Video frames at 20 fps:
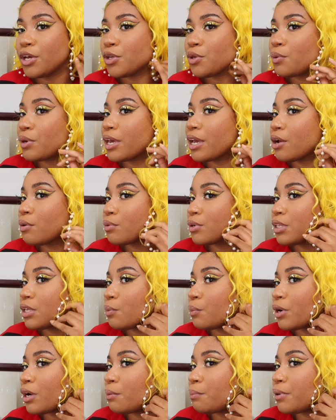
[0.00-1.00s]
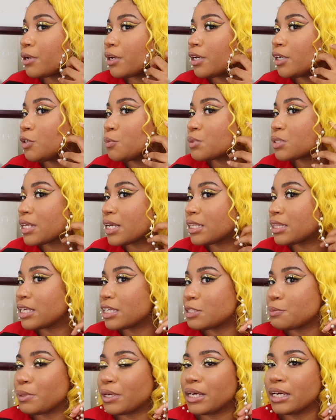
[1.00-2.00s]
you can't really wear big hoops like
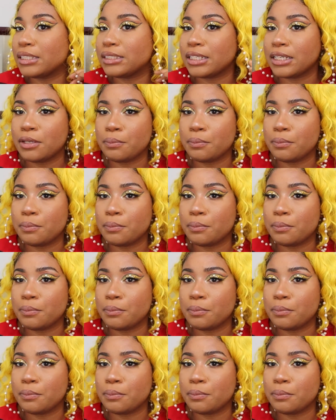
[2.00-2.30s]
this because it